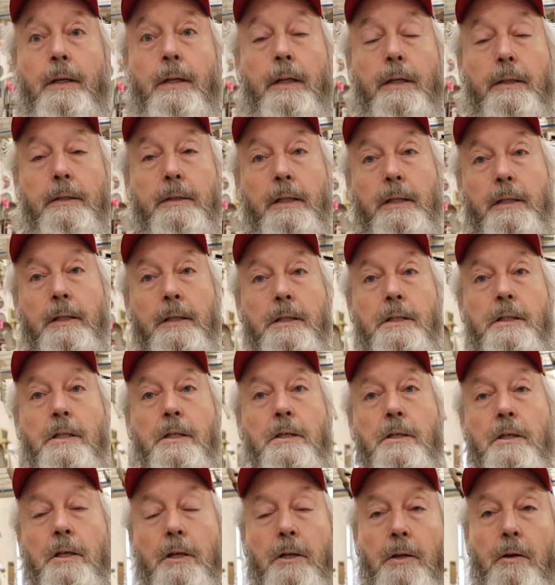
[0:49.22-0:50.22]
like I say, this
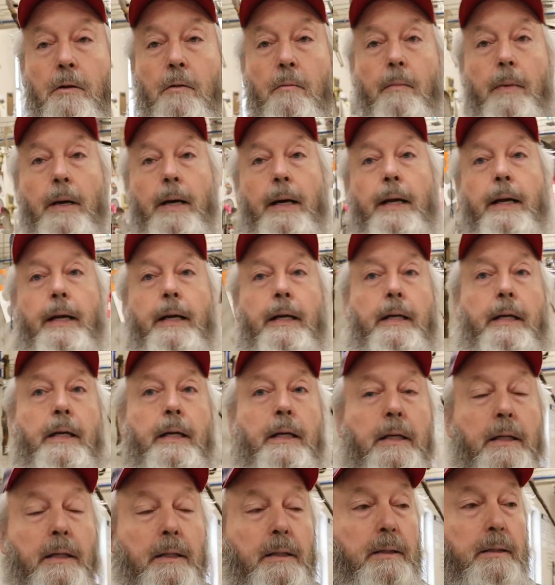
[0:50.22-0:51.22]
is a Dometic,
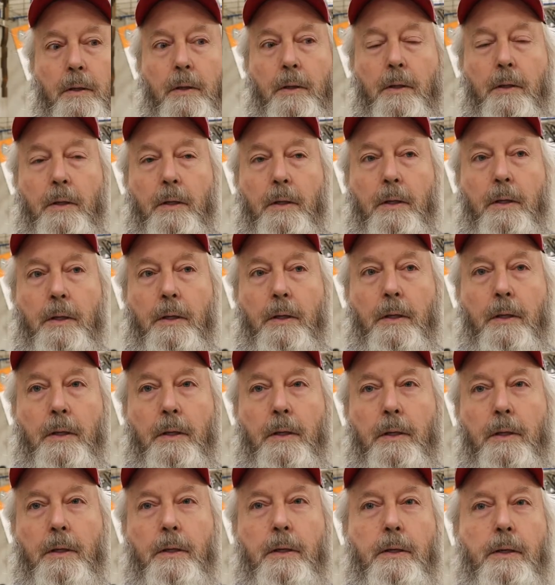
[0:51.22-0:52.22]

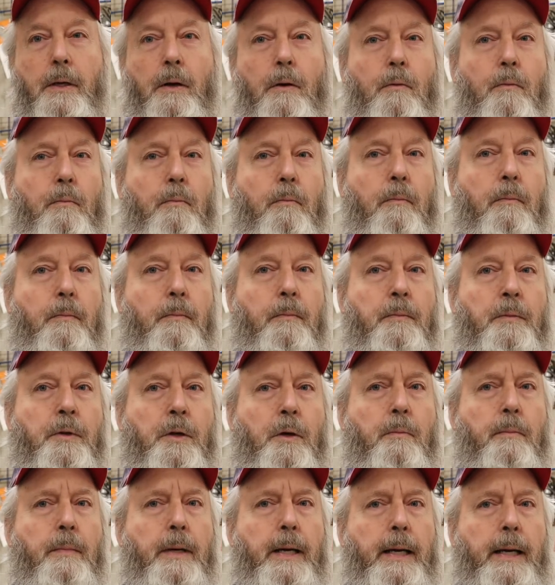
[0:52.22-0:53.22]
and
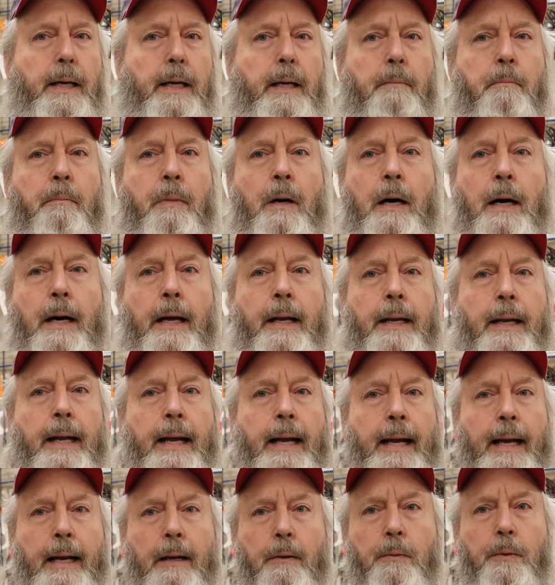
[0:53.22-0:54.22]
Dometic bought
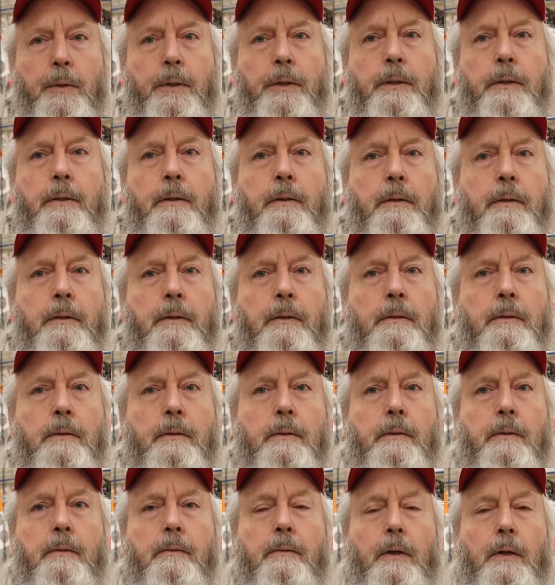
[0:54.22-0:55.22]
Atwood
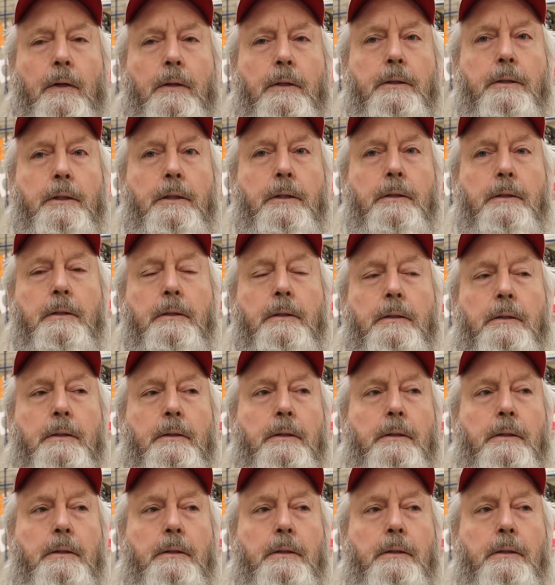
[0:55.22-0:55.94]
furnaces